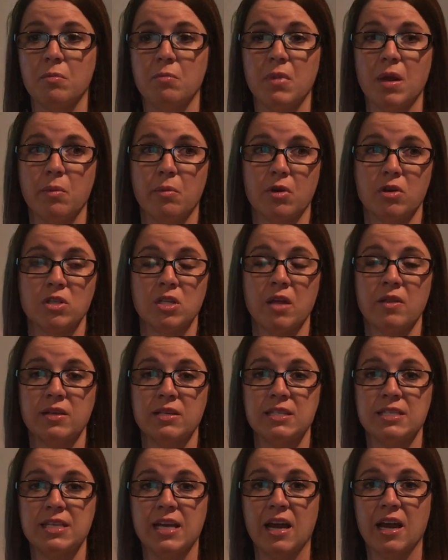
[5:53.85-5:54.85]
members on
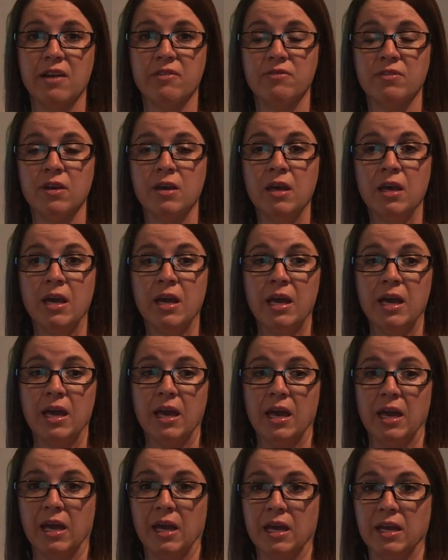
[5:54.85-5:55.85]
the staff
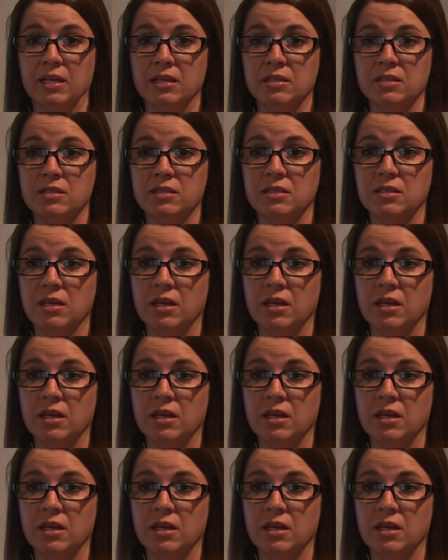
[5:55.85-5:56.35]
and